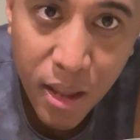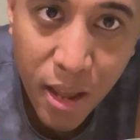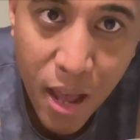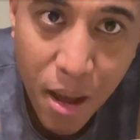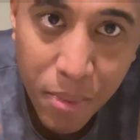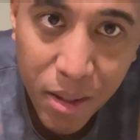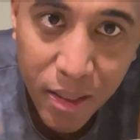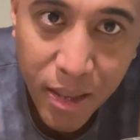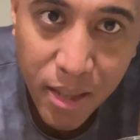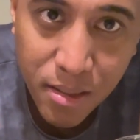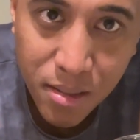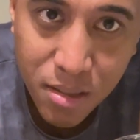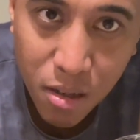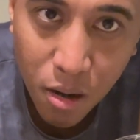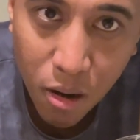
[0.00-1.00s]
Himalayan
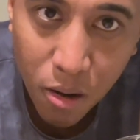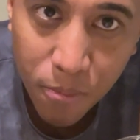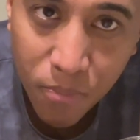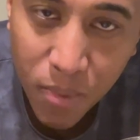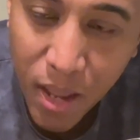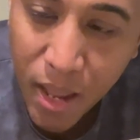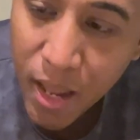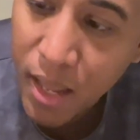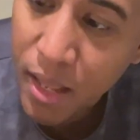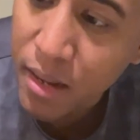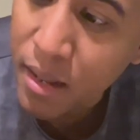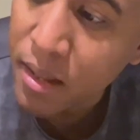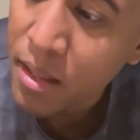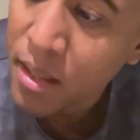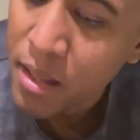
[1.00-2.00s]
salt.
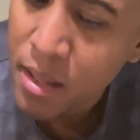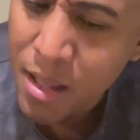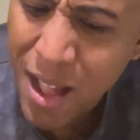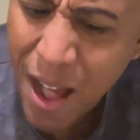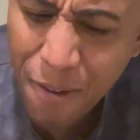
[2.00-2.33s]
And I